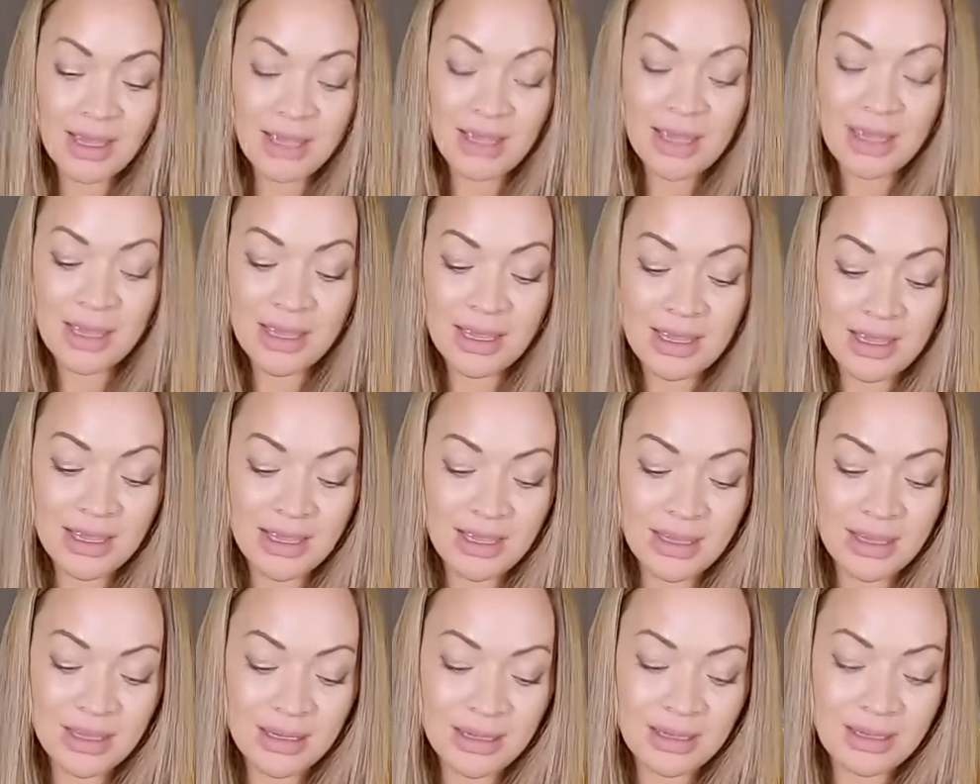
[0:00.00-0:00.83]

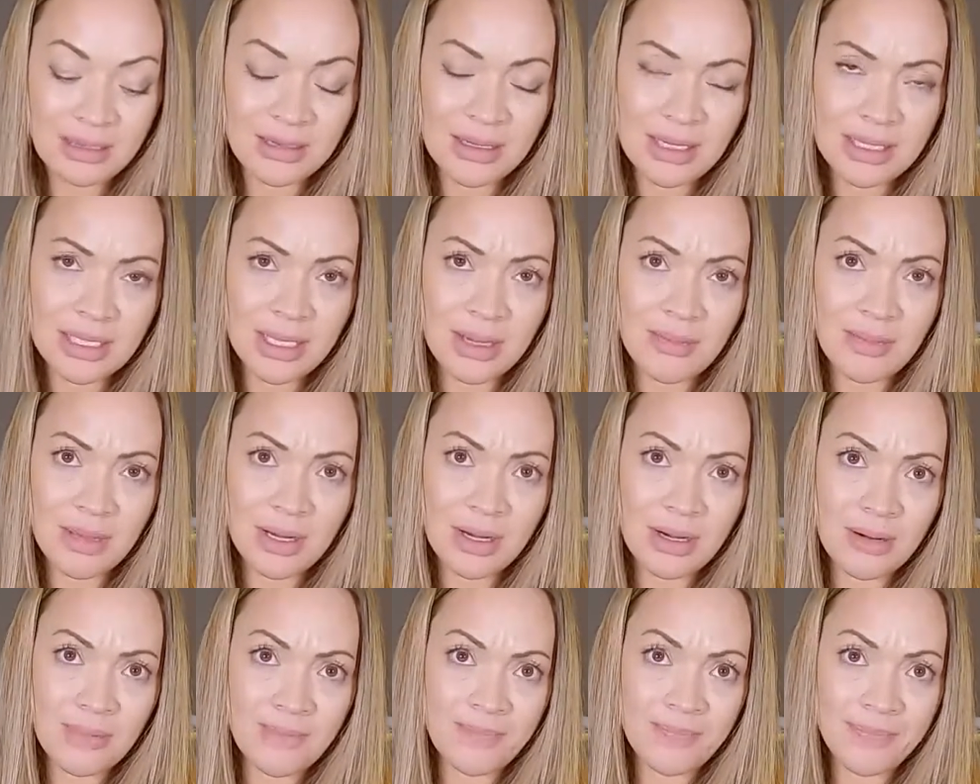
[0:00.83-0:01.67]
and did I say
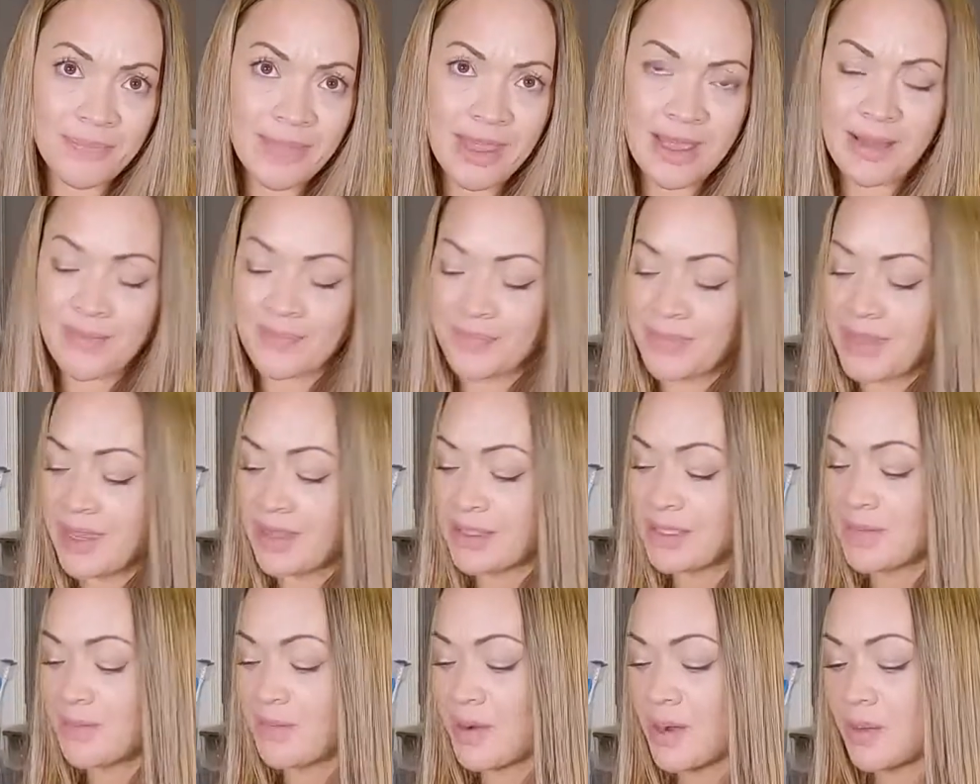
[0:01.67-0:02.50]
butter? Yeah,
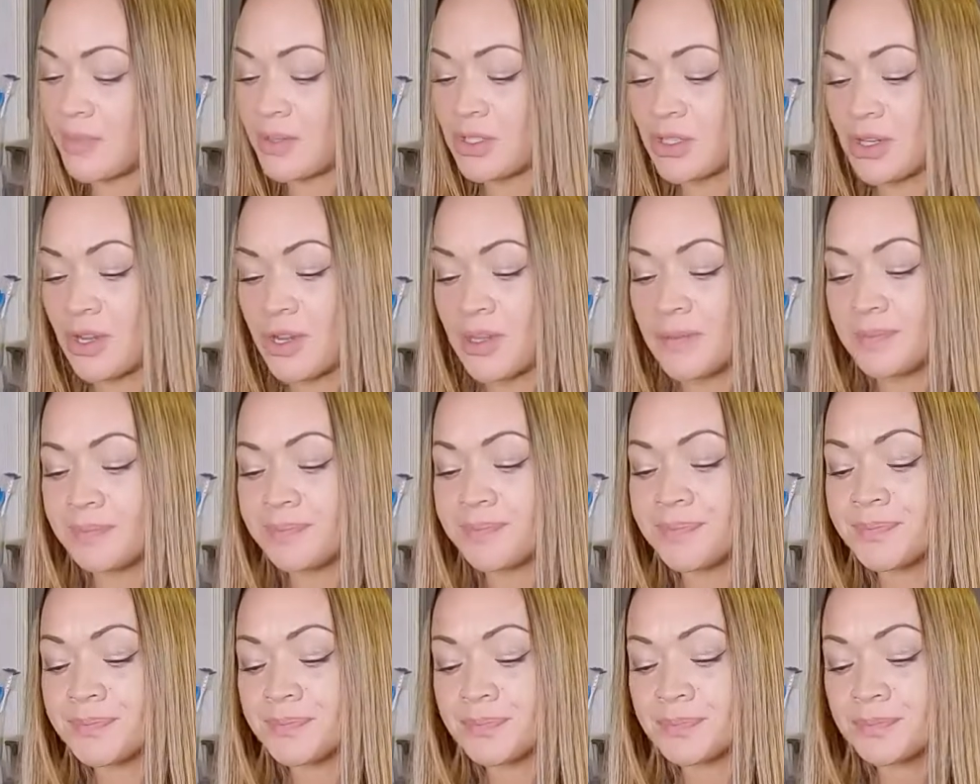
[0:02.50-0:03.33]
and some Parmesan.
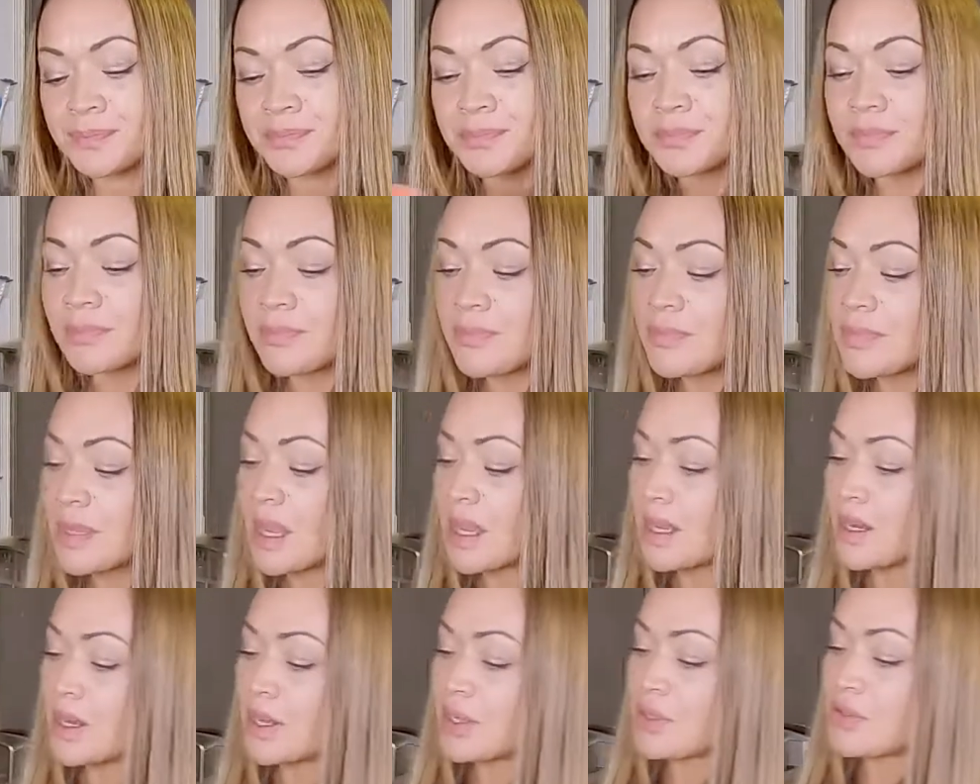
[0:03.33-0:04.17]

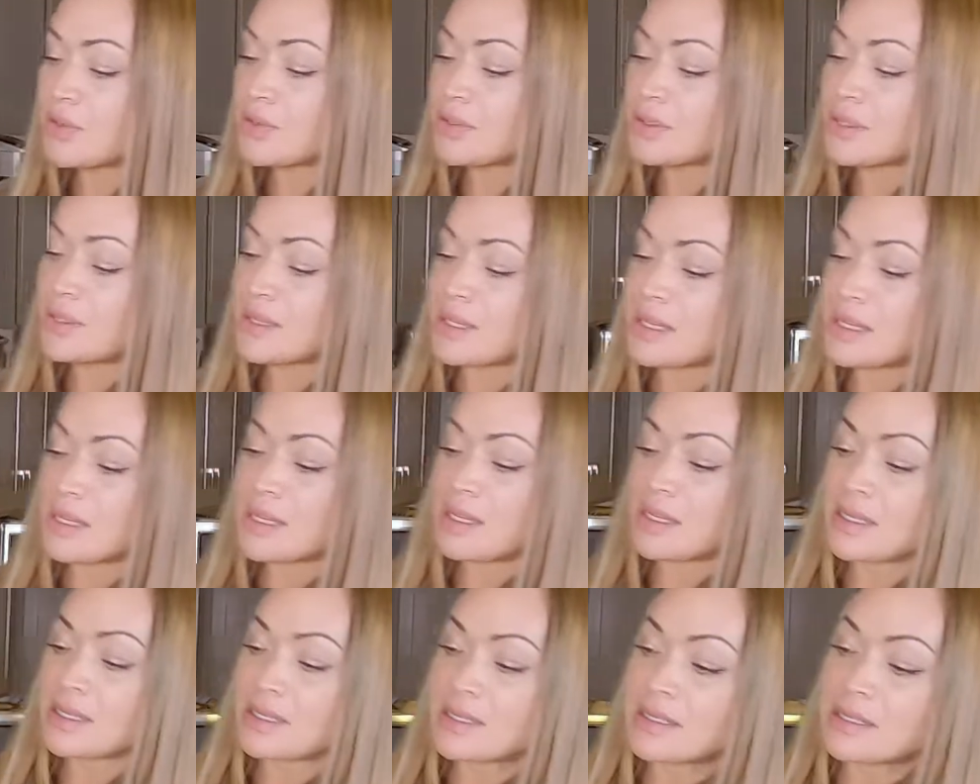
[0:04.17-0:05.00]
And I used
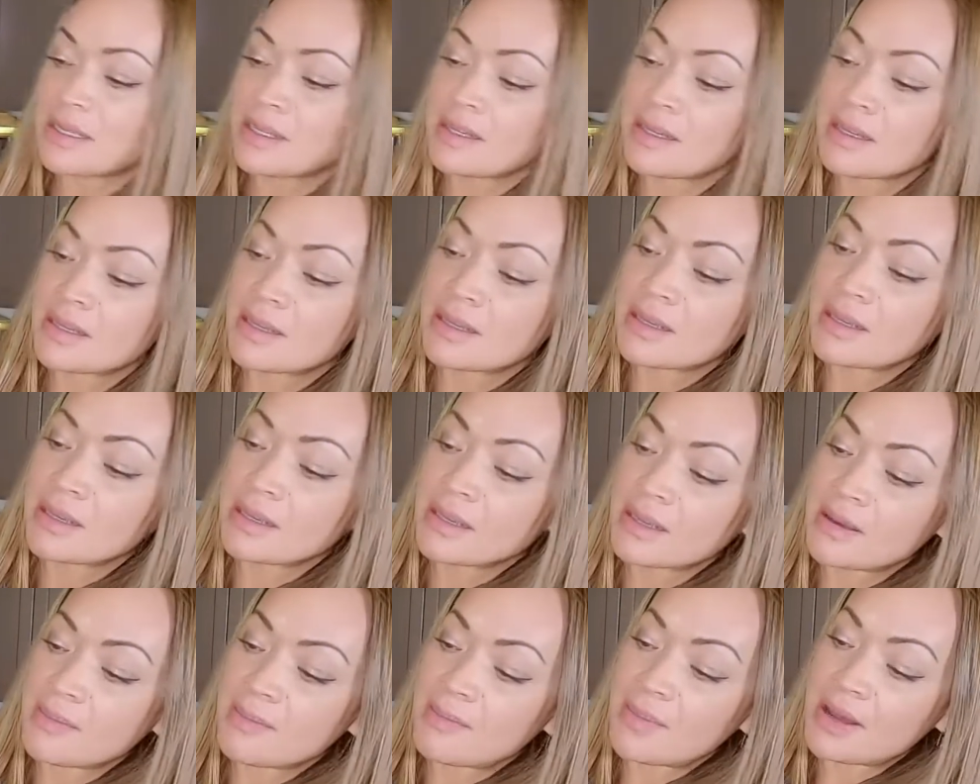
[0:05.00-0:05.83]
these
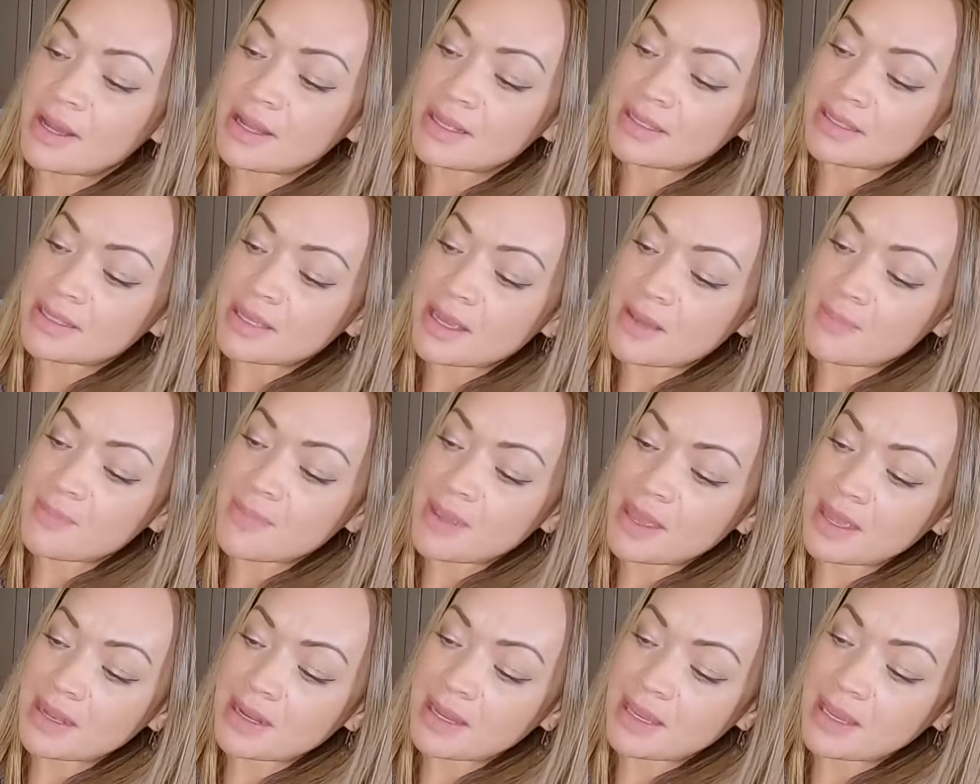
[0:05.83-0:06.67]
Banza
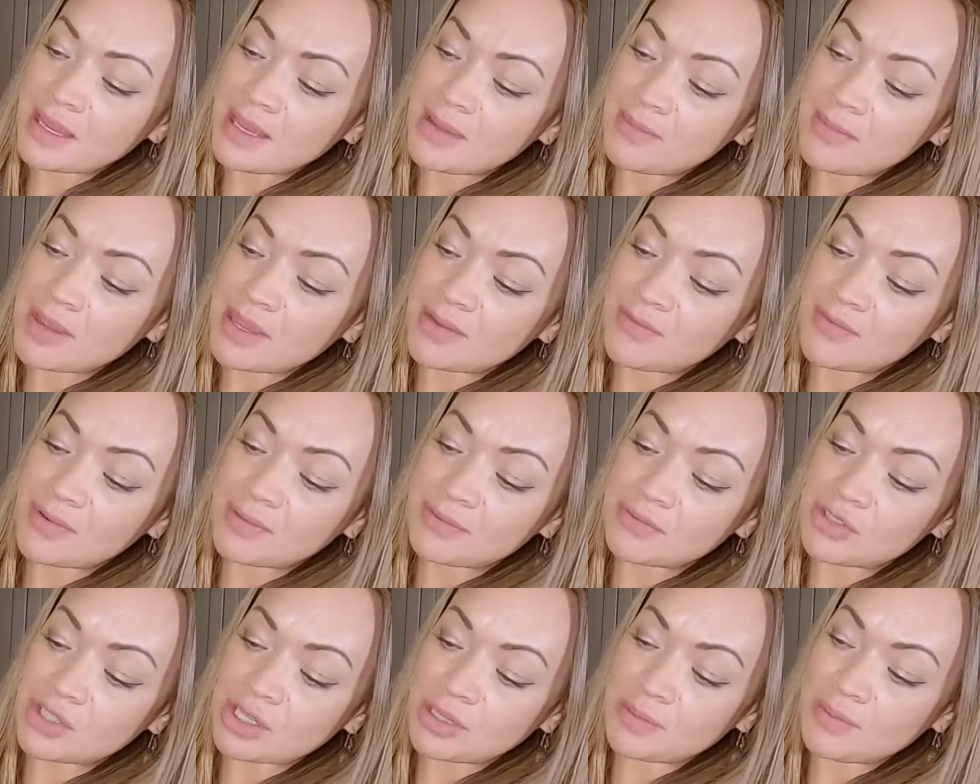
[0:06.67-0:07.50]
penne made
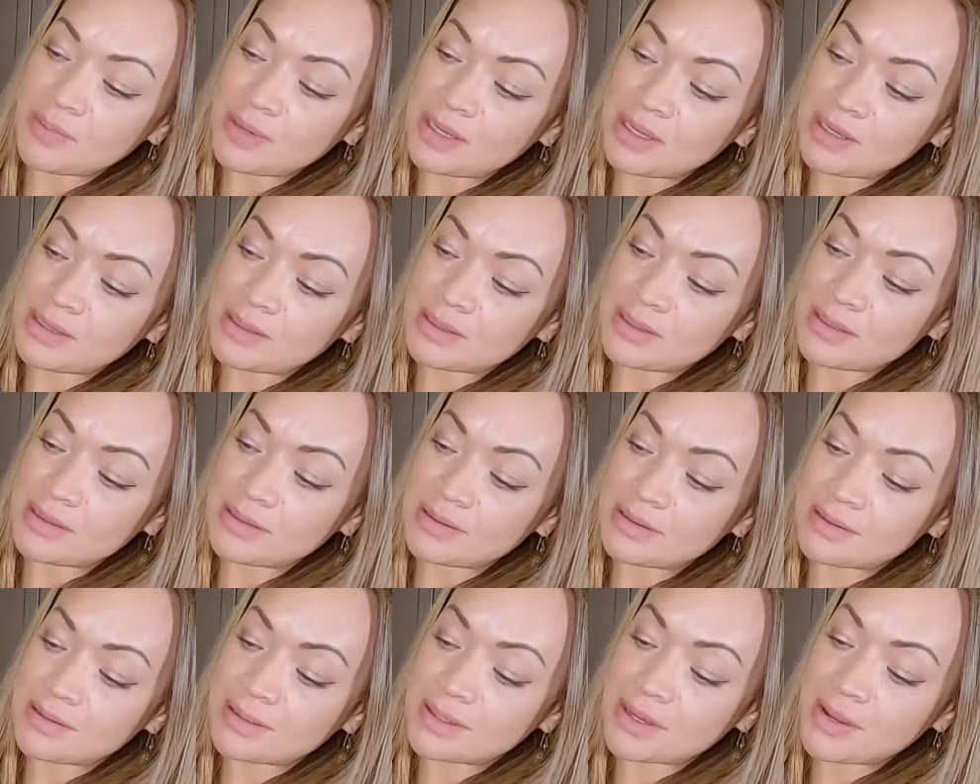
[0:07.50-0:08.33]
from chickpeas.
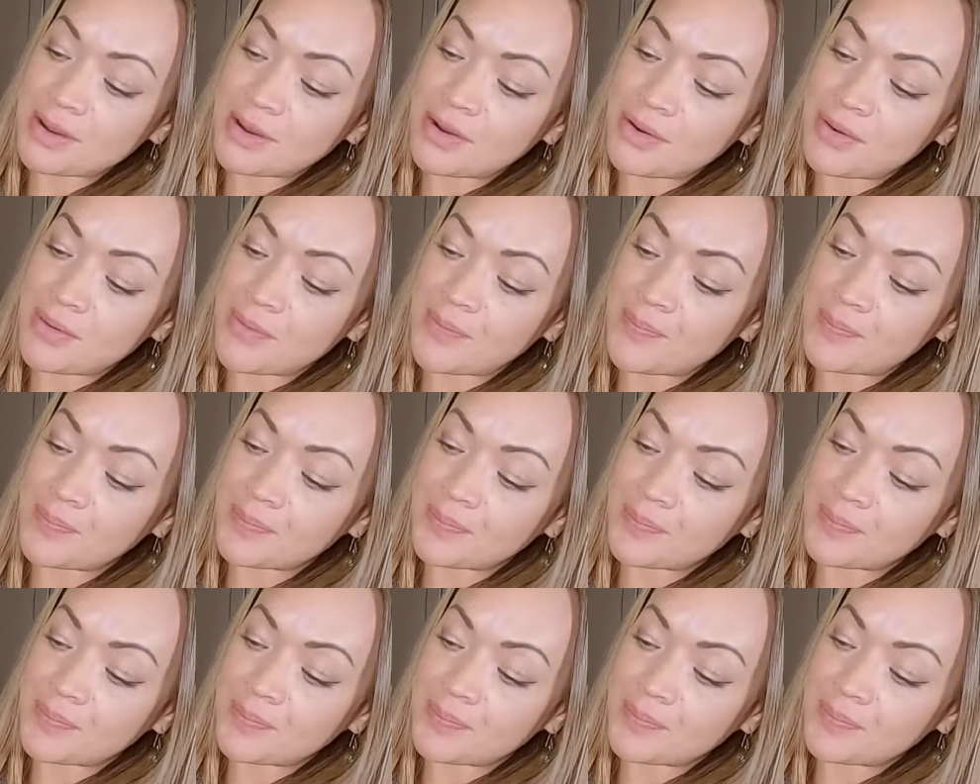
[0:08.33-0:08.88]
So